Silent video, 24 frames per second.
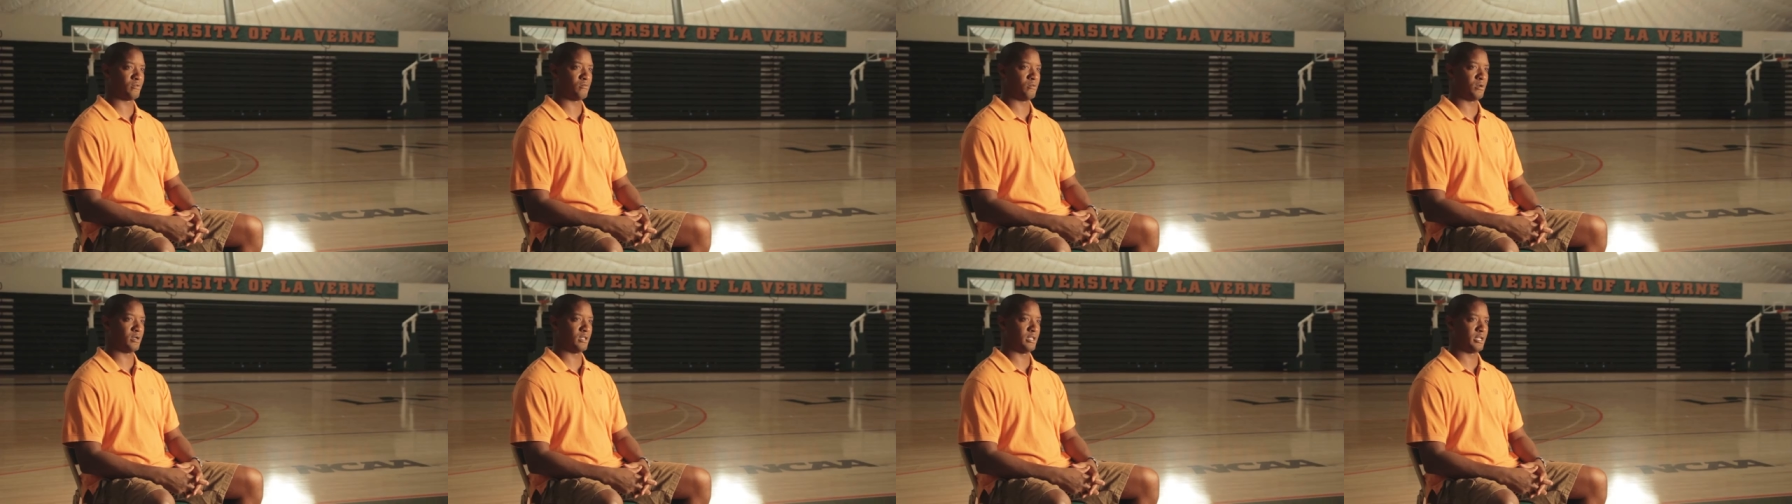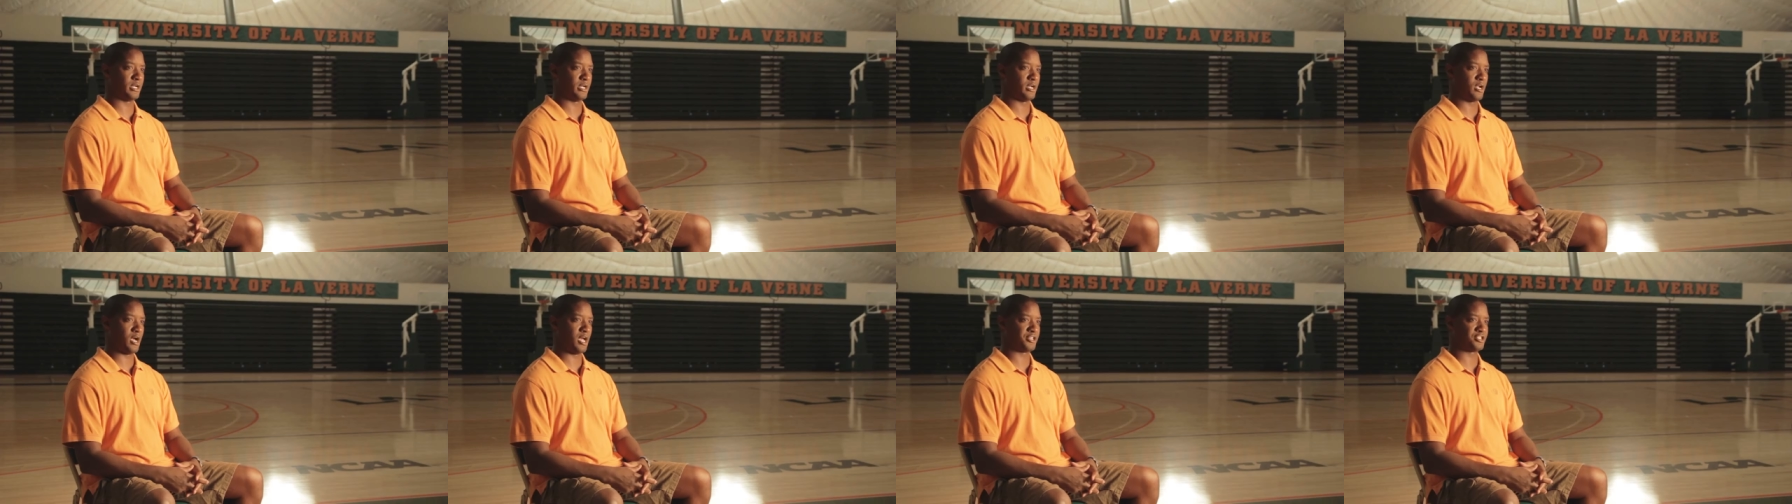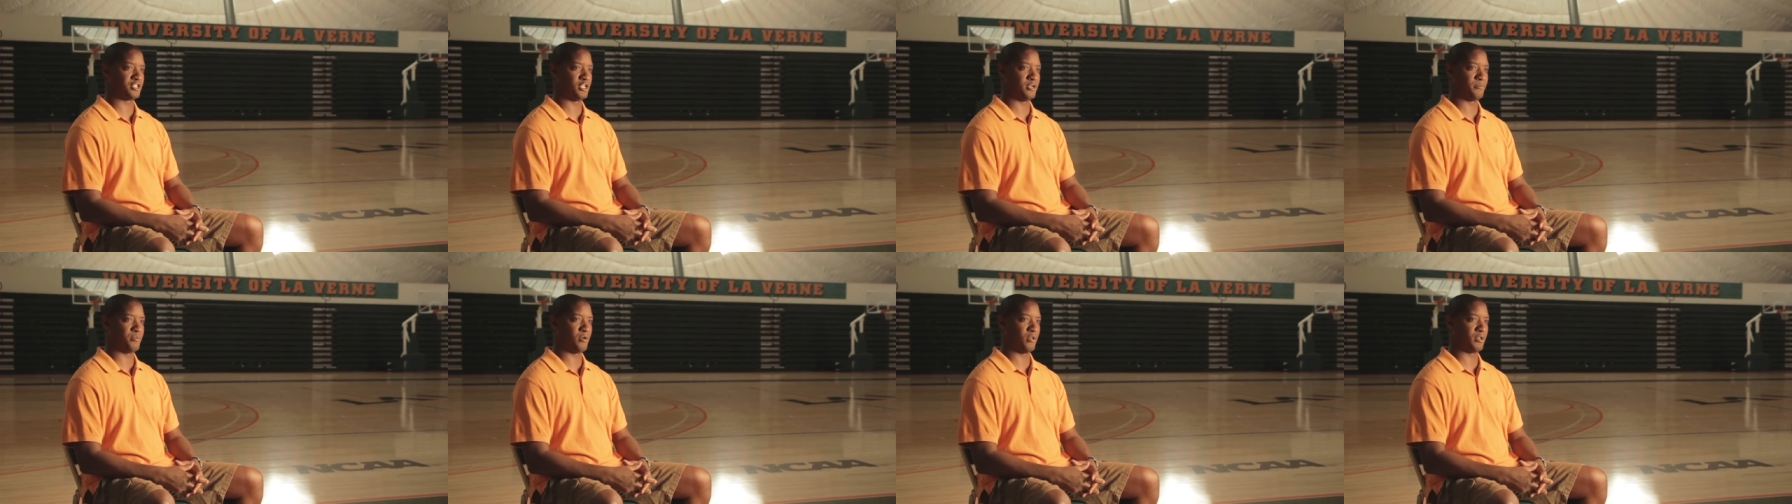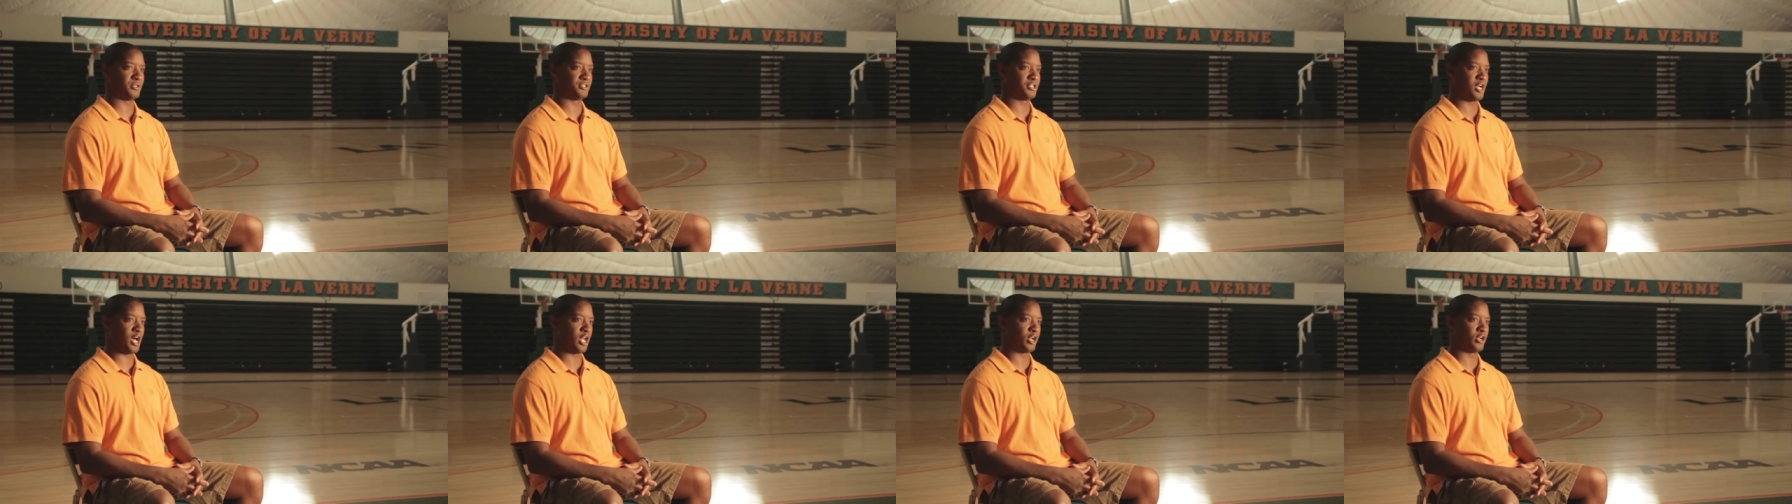Woodland and Austin
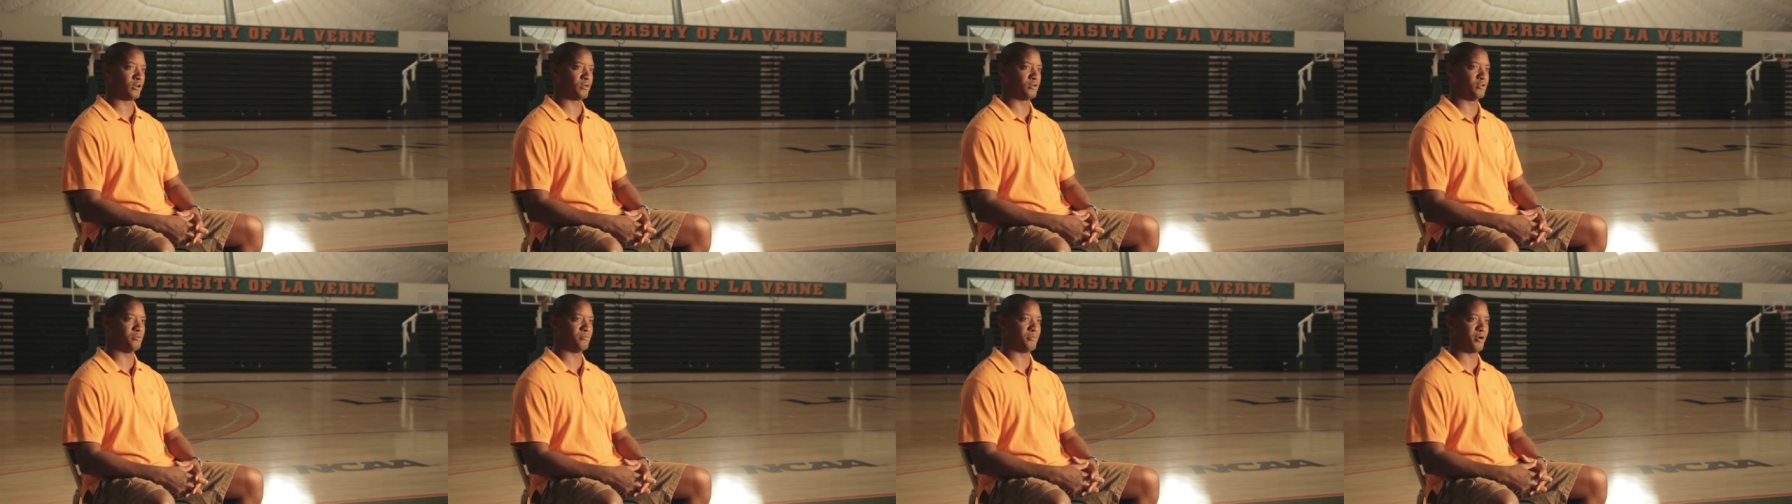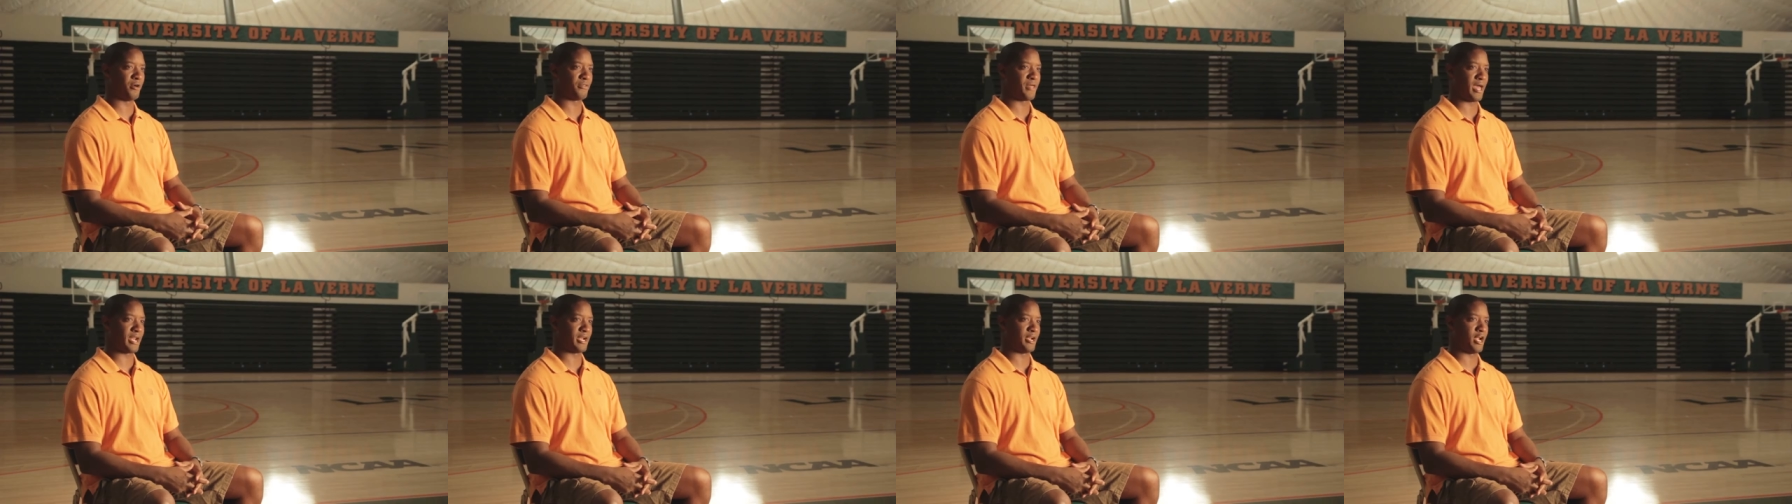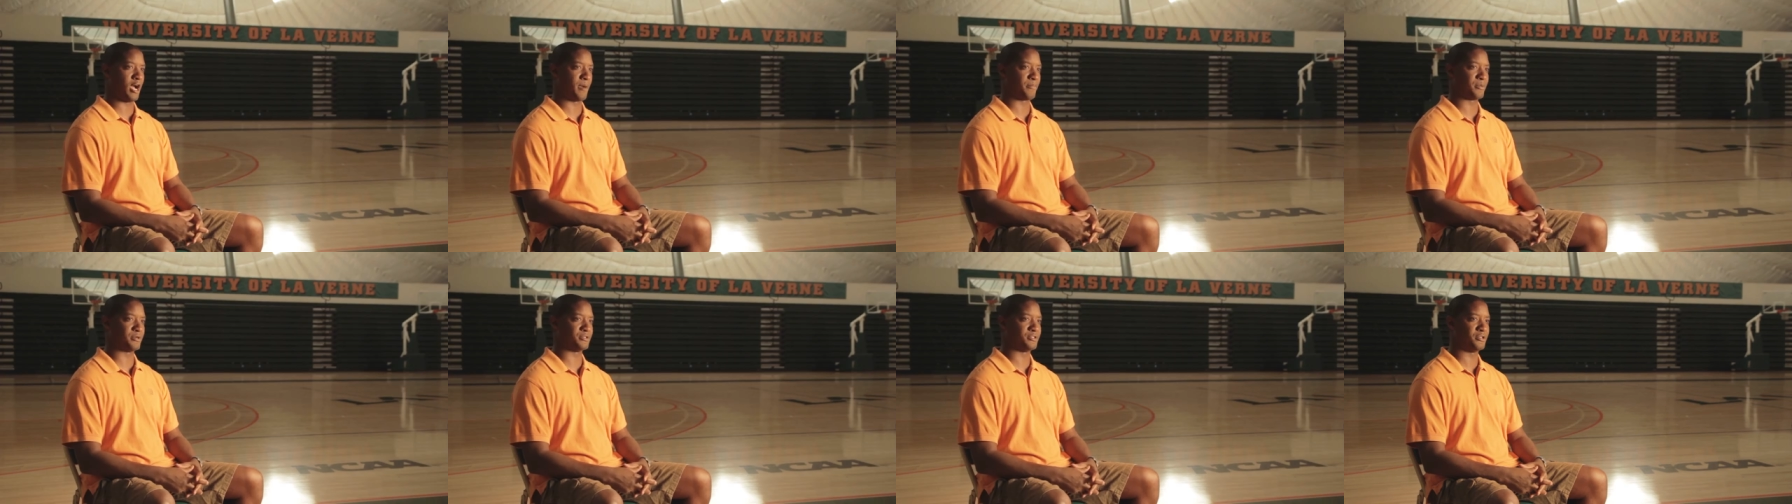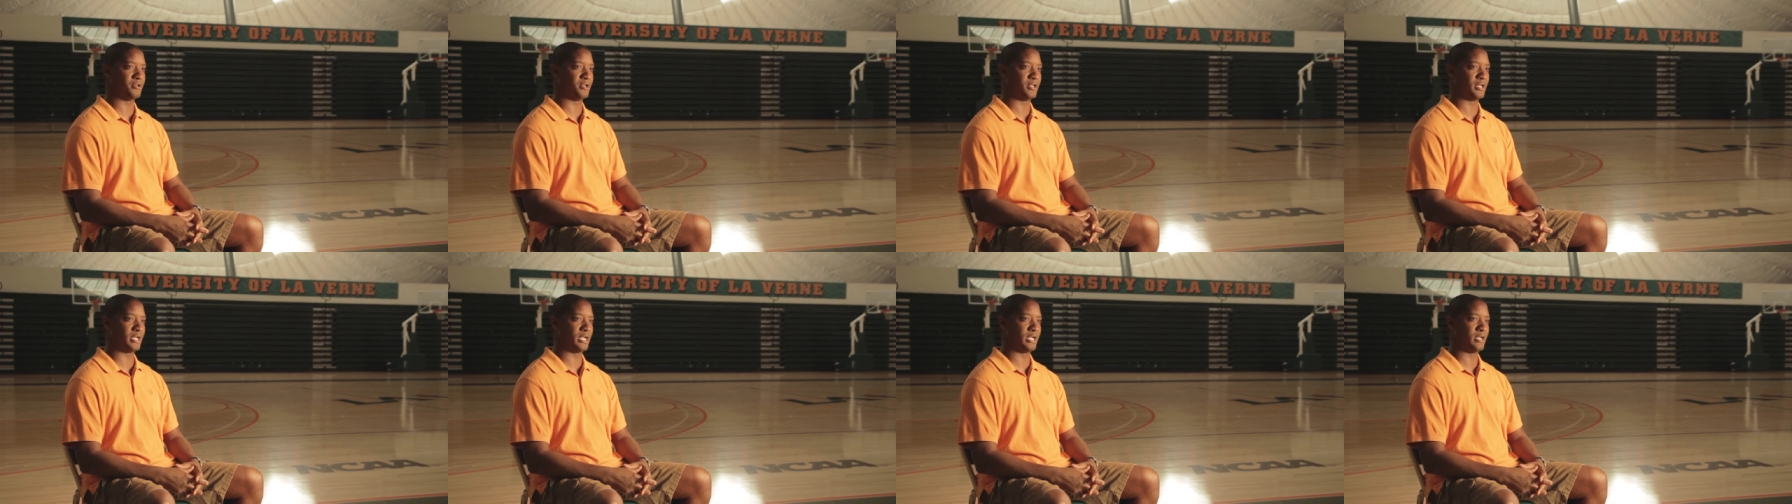Napolitano, who both had an
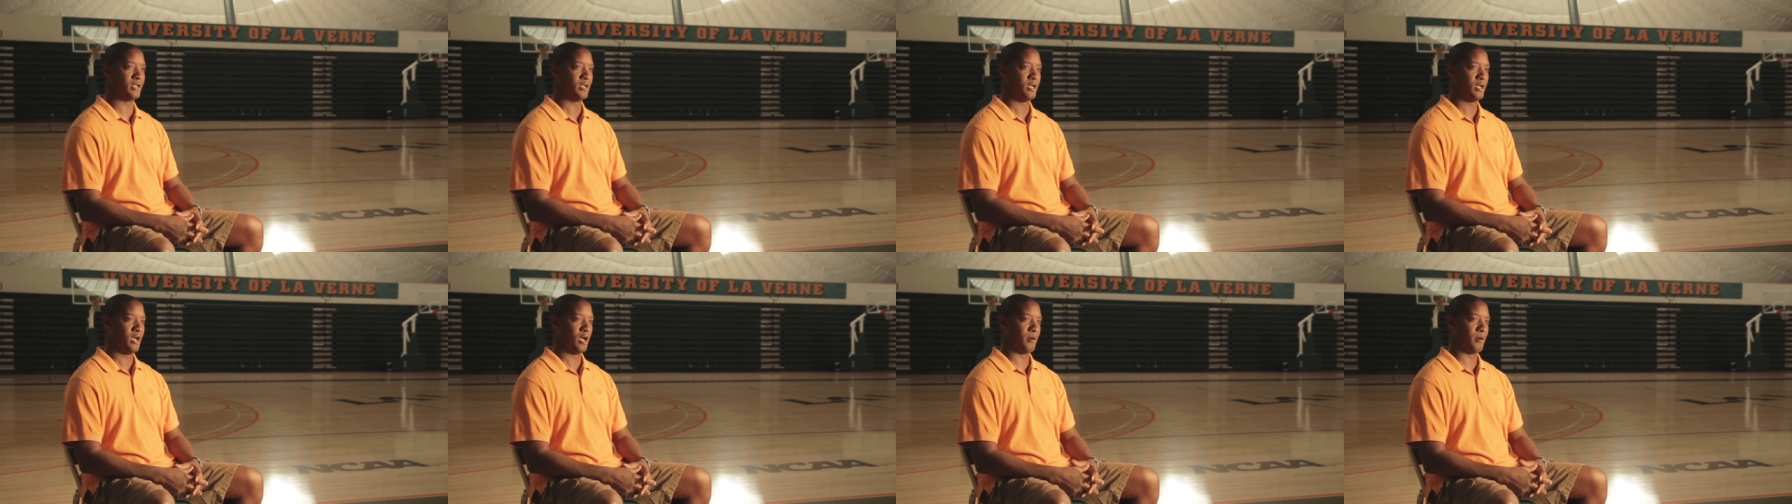opportunity